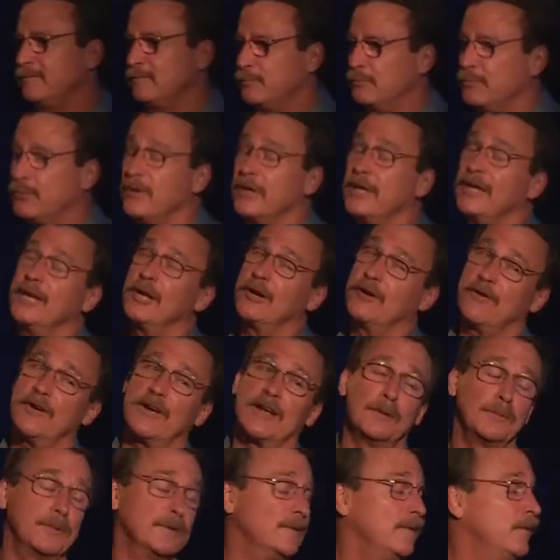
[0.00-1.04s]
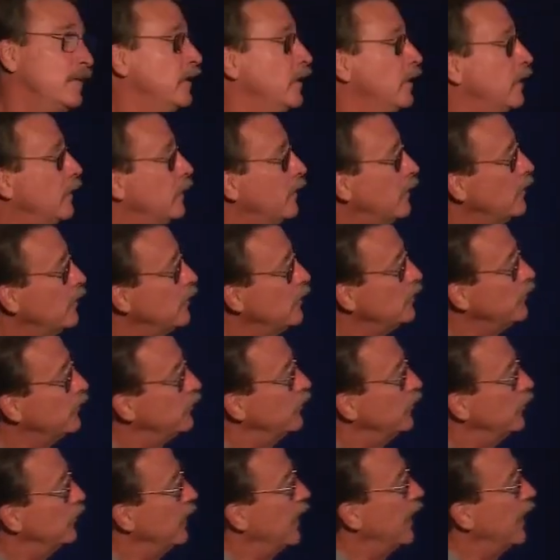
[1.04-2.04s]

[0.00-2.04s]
Pretty incredible. So you